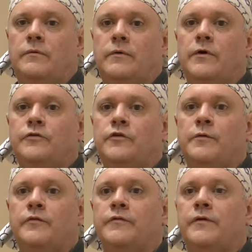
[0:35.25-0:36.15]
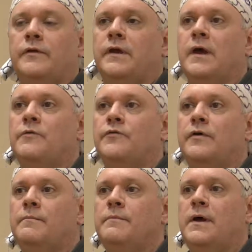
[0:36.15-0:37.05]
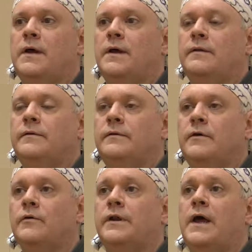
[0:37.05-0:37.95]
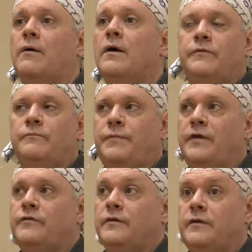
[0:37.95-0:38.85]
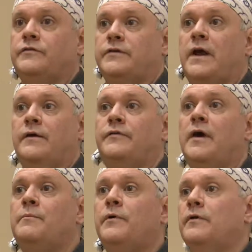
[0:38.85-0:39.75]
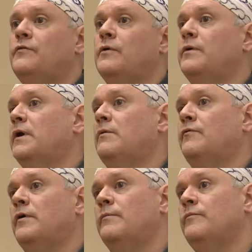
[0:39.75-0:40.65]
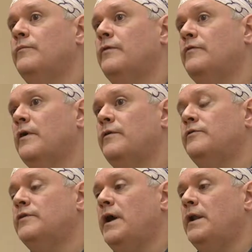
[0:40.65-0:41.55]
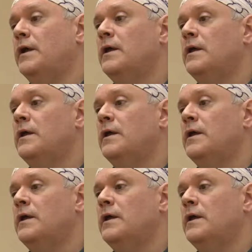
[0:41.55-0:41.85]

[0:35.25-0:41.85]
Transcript: Goju specifically comes from Okinawa. Basically, the Shaolin Temple is where we come from, to southern China.